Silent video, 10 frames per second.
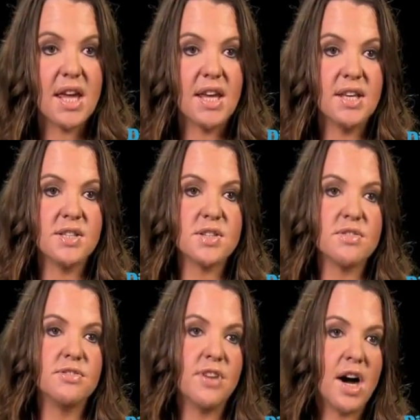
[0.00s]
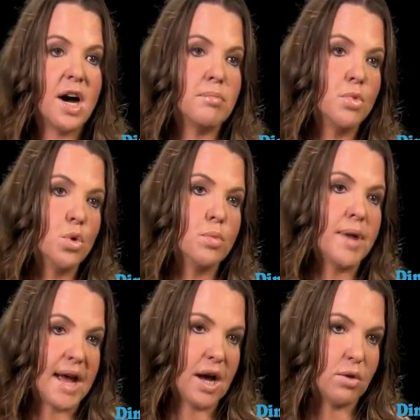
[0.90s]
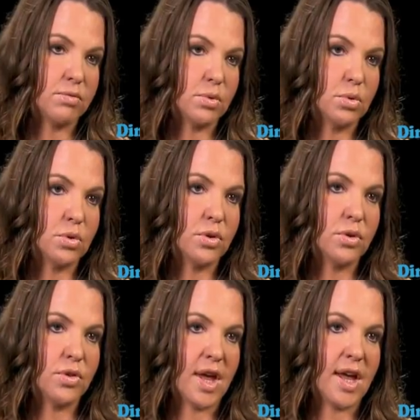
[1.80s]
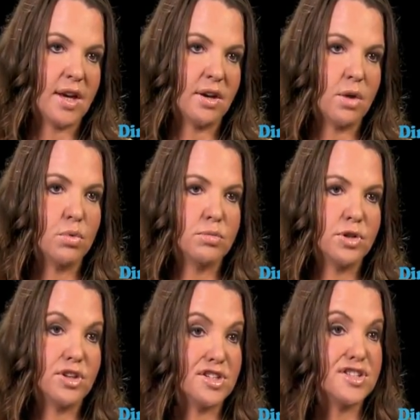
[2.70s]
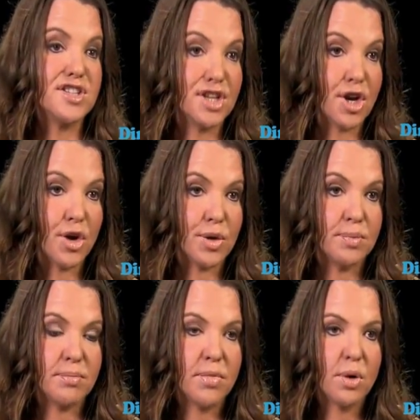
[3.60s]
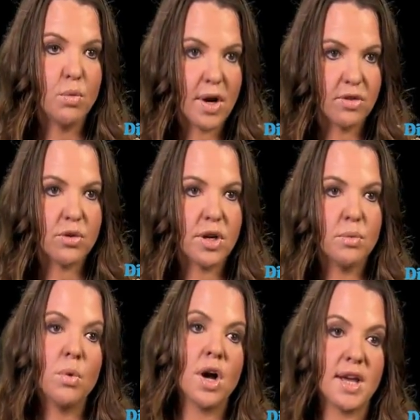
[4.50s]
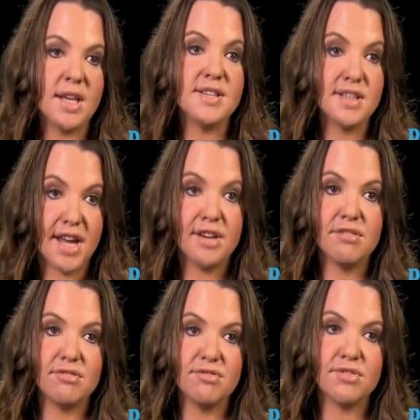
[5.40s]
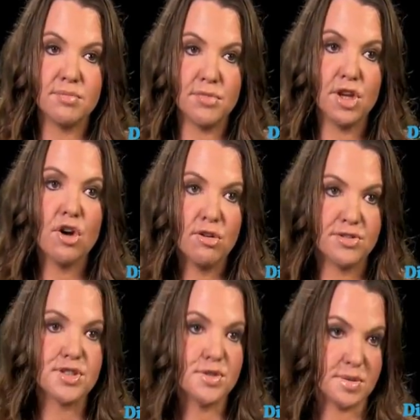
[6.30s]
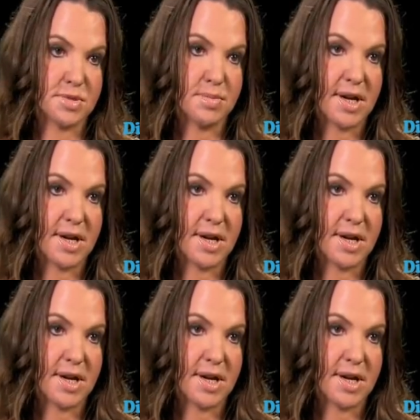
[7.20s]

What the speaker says: is far more powerful than a woman that is sitting home wondering why he's late from the office Christmas